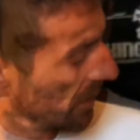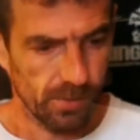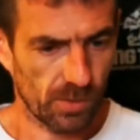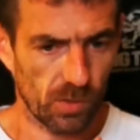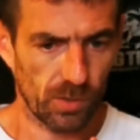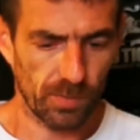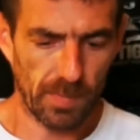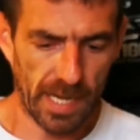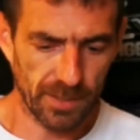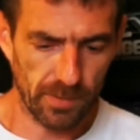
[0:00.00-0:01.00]
So the
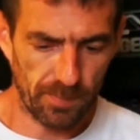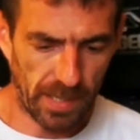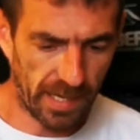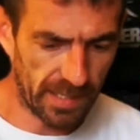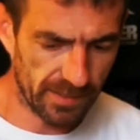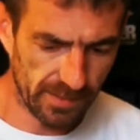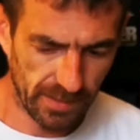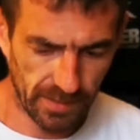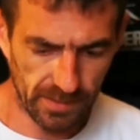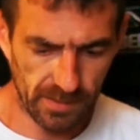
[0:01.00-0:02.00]
minor repairs,
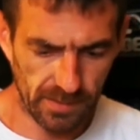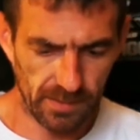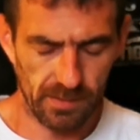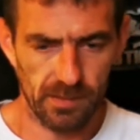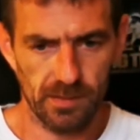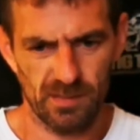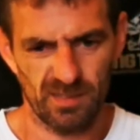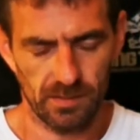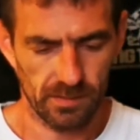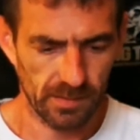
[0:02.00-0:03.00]
it's
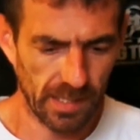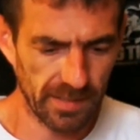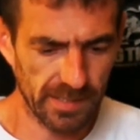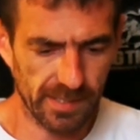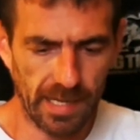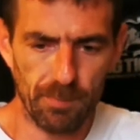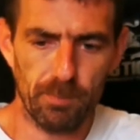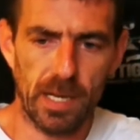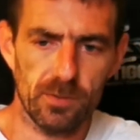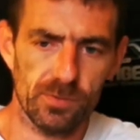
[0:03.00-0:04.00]
like these cab
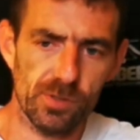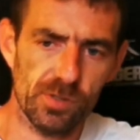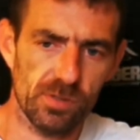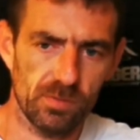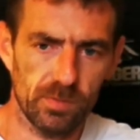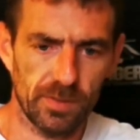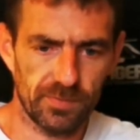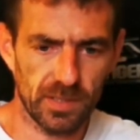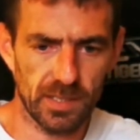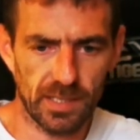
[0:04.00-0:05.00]
mounts
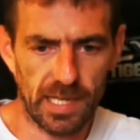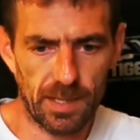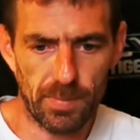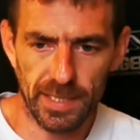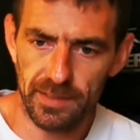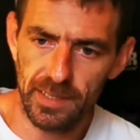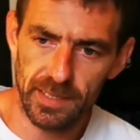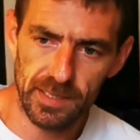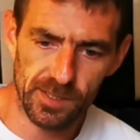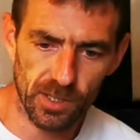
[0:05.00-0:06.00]
with the little airbag
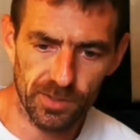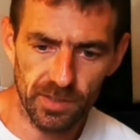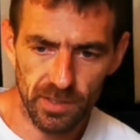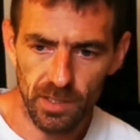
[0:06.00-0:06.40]
thingies on,